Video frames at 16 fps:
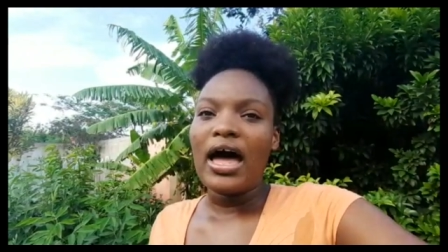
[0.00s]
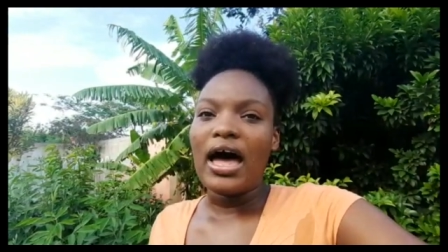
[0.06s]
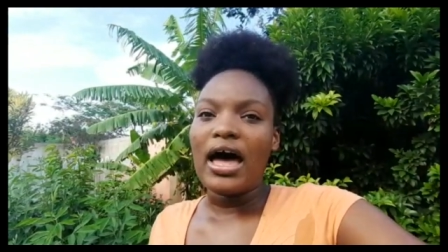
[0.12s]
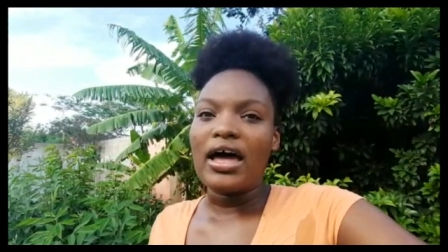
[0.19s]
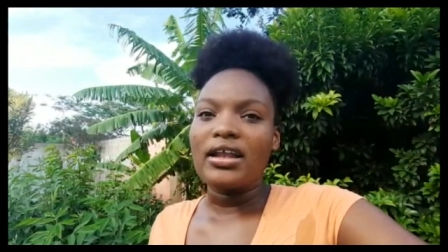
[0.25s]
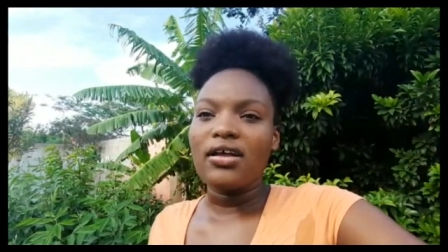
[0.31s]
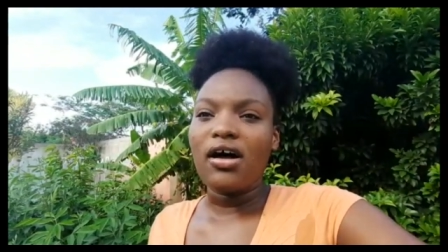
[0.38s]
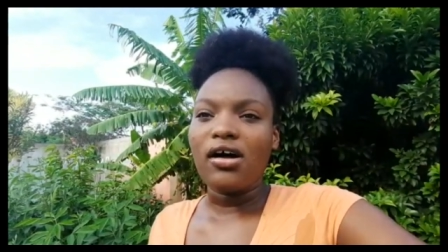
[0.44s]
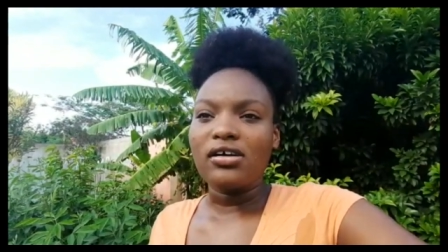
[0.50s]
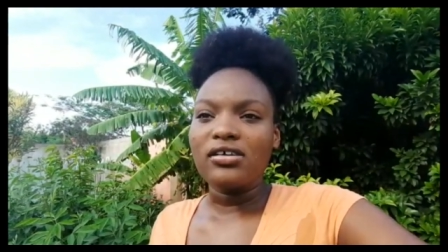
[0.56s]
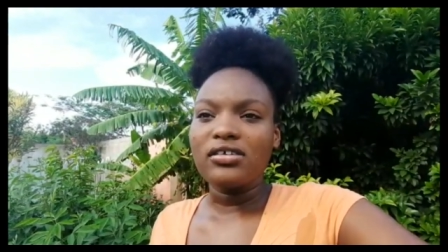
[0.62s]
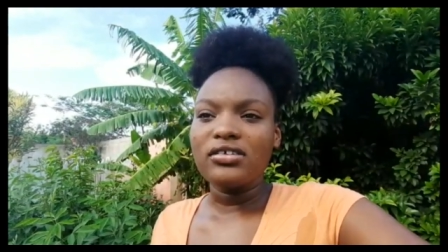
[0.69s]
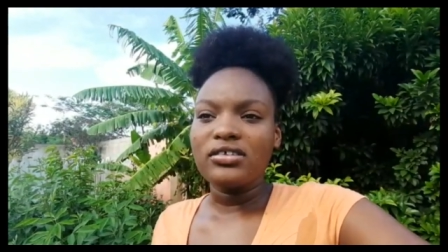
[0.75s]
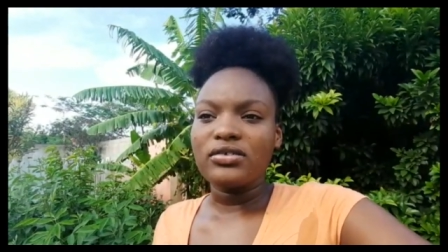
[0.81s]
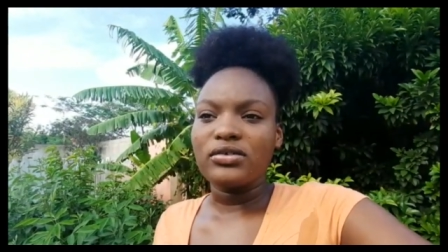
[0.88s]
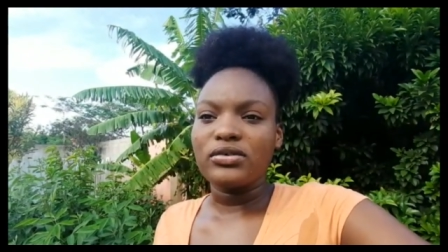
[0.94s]
and
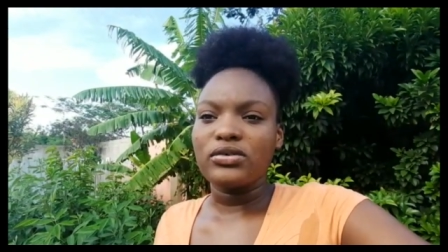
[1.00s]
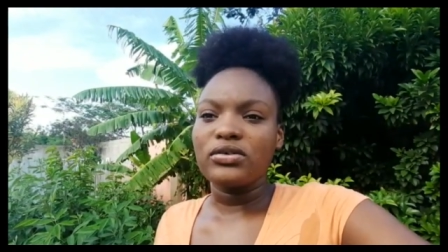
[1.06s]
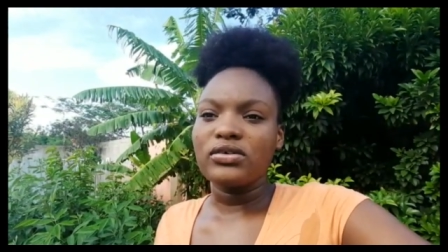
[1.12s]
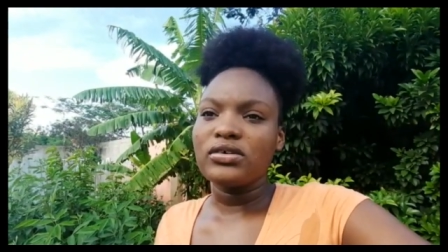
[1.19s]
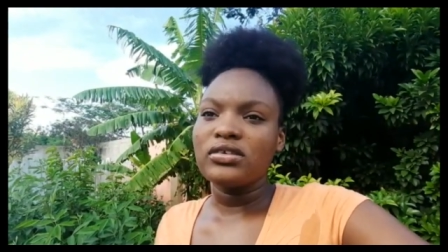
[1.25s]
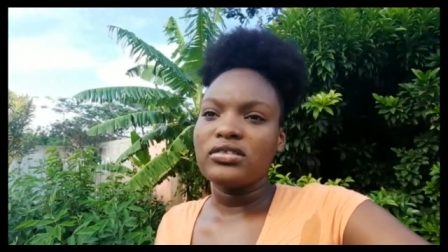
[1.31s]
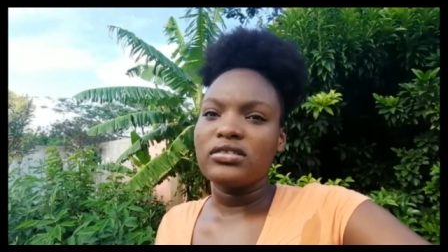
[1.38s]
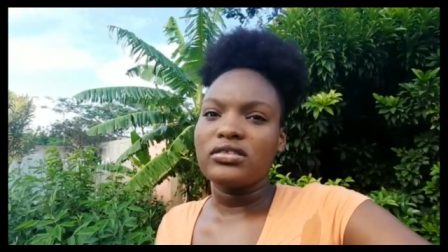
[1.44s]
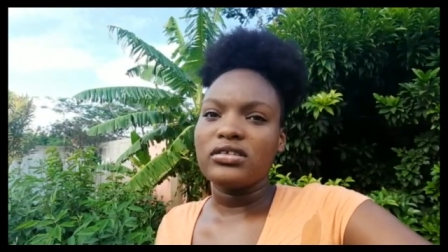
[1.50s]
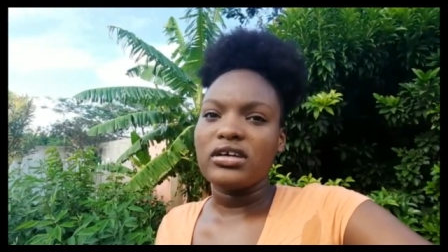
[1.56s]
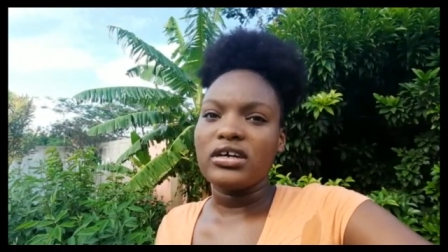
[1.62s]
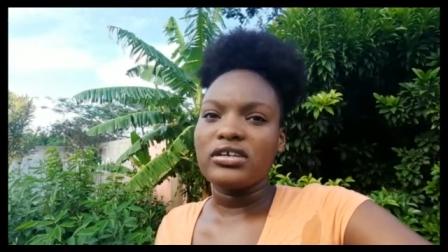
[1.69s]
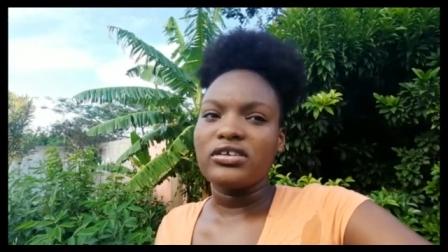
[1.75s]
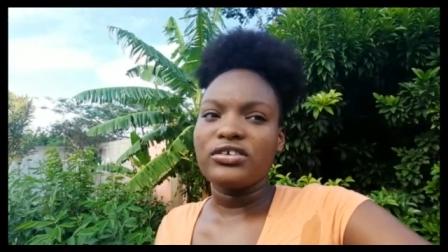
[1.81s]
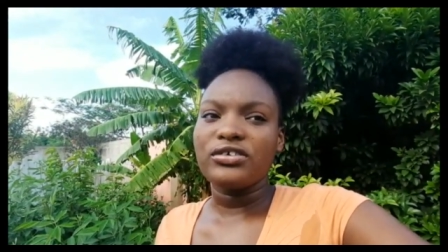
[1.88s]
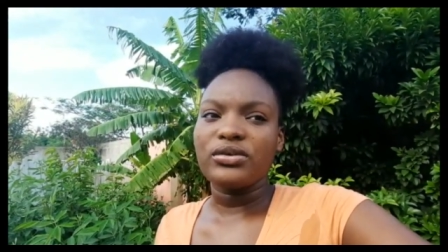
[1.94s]
also to
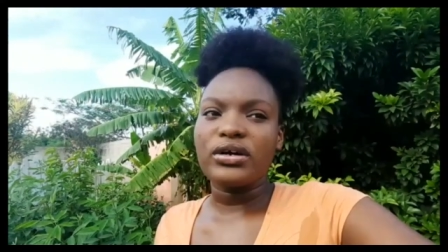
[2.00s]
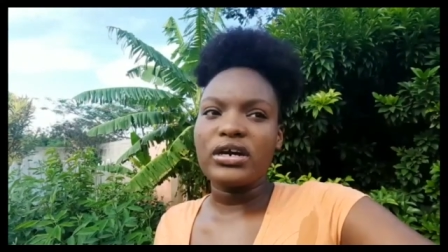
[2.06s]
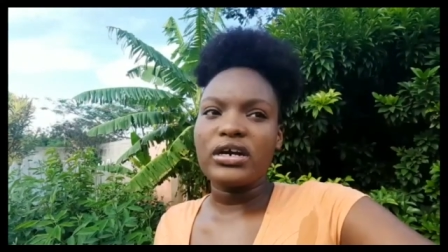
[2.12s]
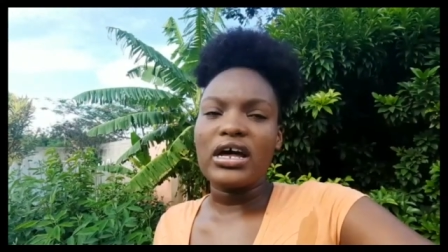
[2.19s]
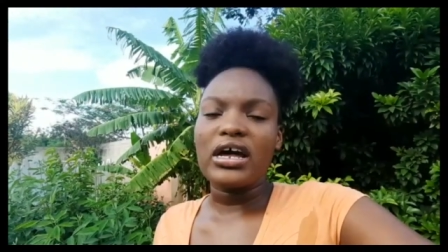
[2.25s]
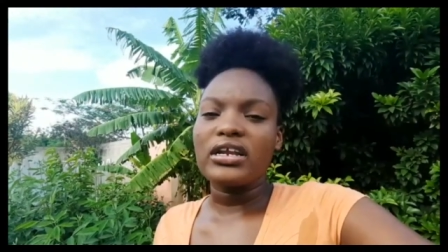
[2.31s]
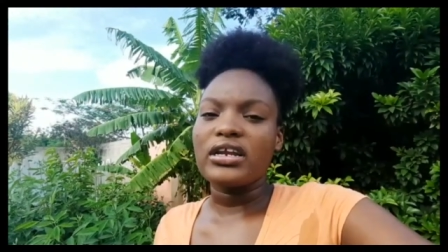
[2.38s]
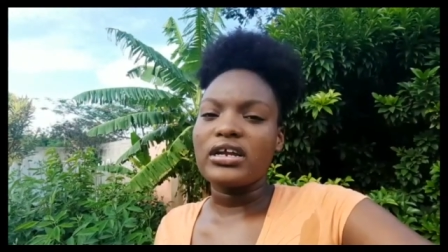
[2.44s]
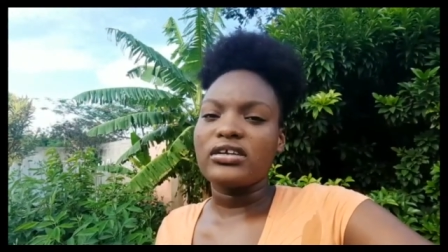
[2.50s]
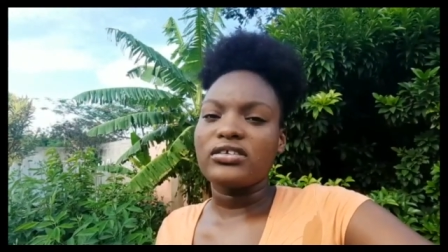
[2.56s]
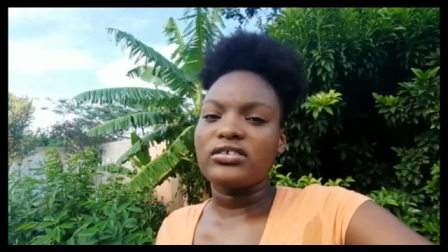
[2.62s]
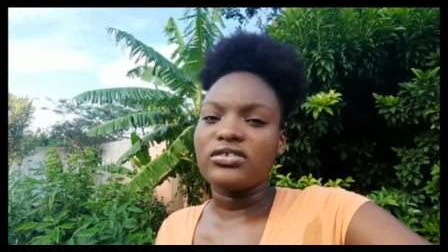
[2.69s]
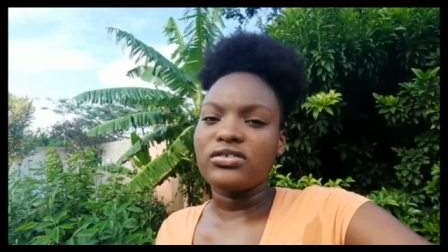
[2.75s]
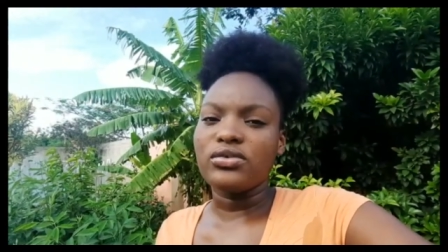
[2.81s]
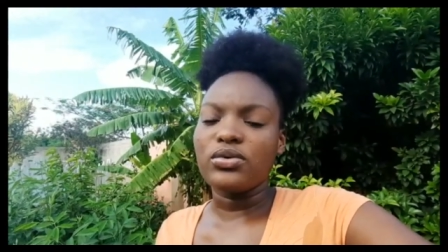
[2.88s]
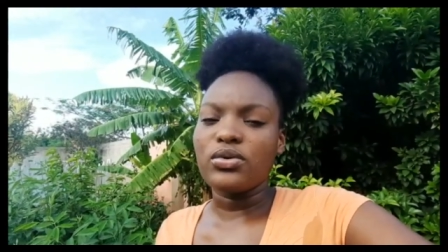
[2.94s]
ensure that
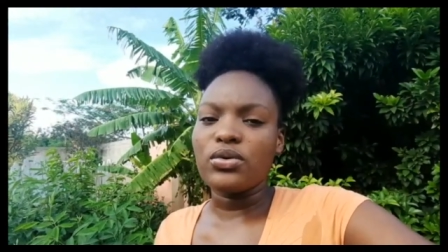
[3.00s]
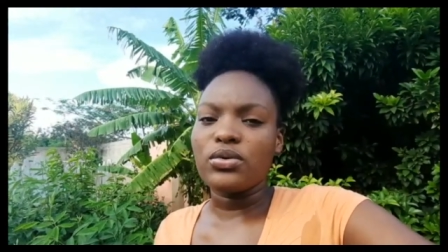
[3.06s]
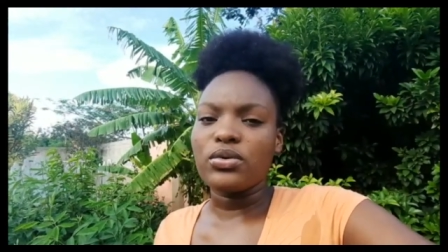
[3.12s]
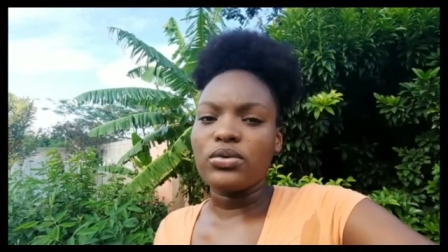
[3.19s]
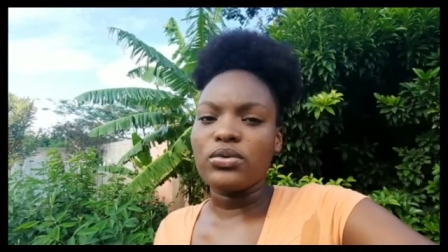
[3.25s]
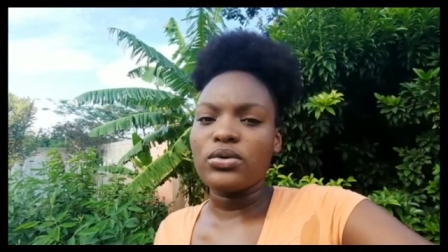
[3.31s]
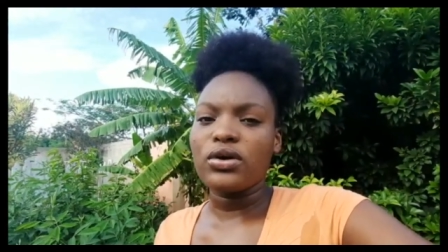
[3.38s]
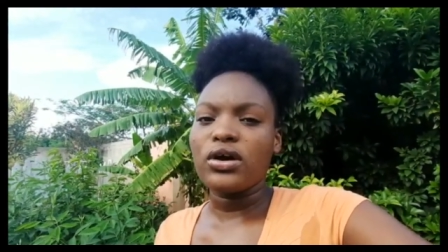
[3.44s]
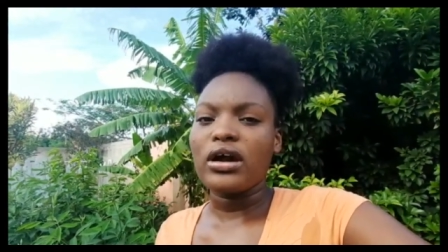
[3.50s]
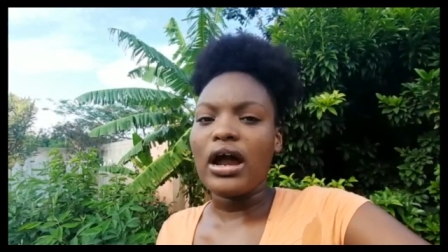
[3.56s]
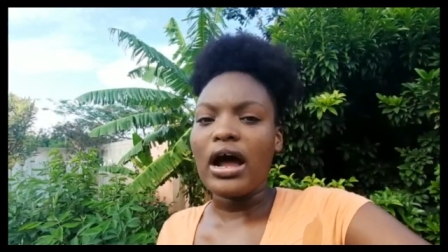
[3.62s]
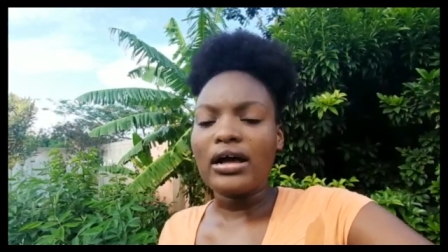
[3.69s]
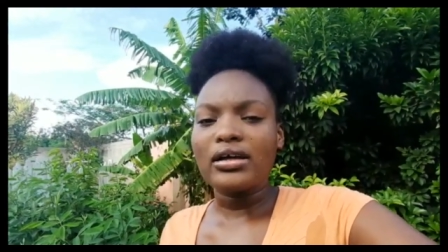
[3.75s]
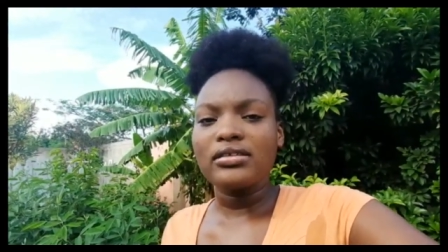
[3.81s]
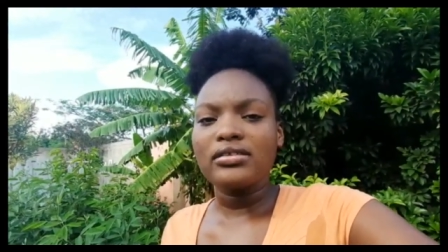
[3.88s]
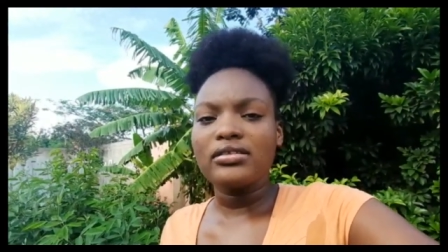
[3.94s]
there's no
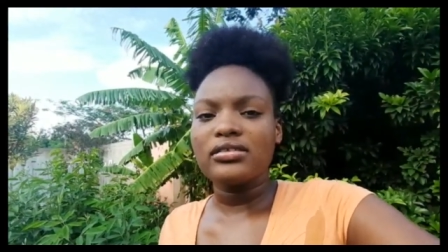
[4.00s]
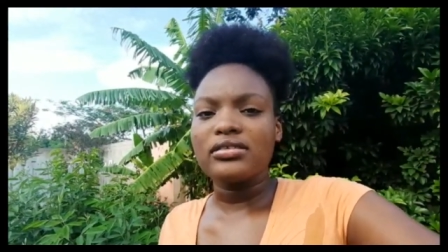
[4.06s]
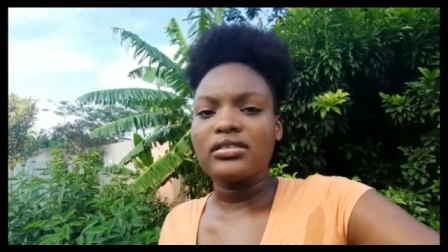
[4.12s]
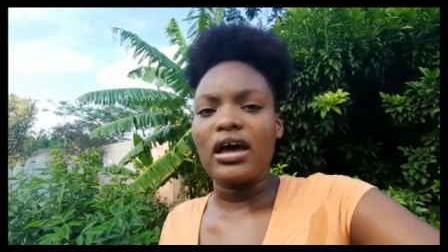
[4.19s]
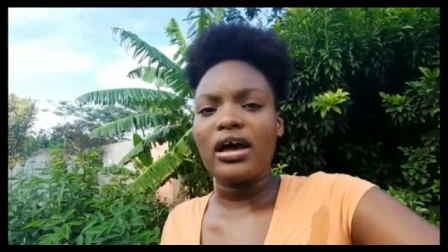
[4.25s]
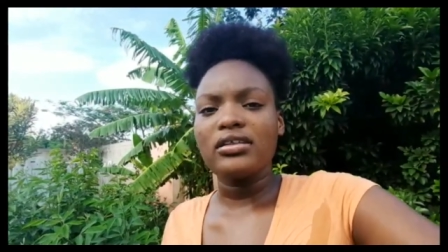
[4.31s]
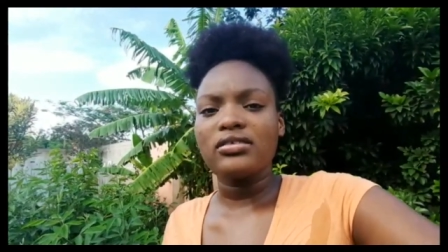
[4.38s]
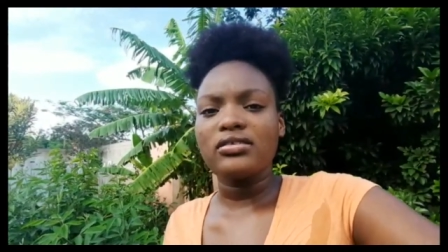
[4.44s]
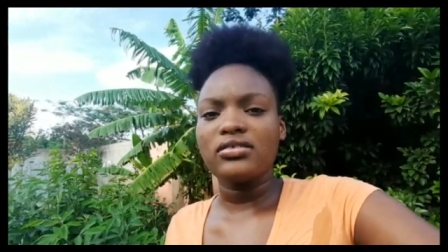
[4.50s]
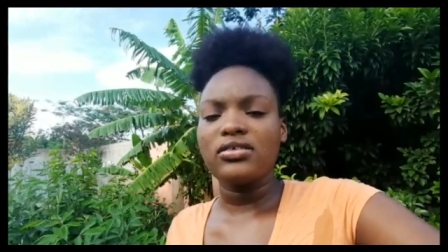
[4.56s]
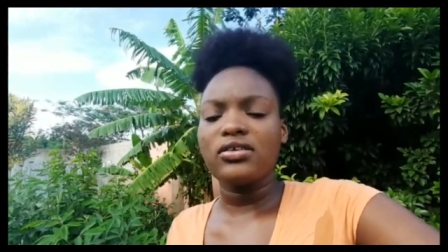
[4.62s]
cracks that